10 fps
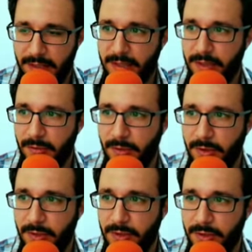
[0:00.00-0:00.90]
I'm
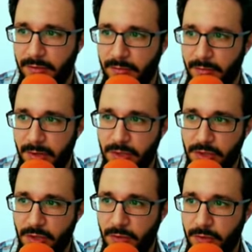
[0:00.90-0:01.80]
gonna maybe
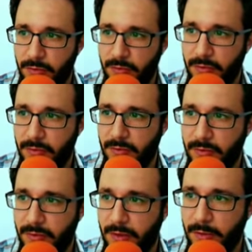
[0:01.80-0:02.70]
show you,
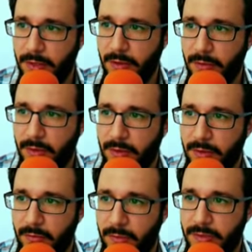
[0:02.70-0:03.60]
there we go.
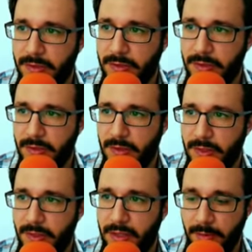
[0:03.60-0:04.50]
Whoops,
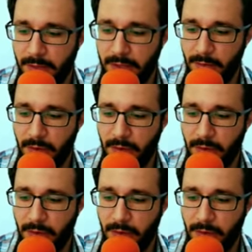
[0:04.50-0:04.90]
Adam Kadmon.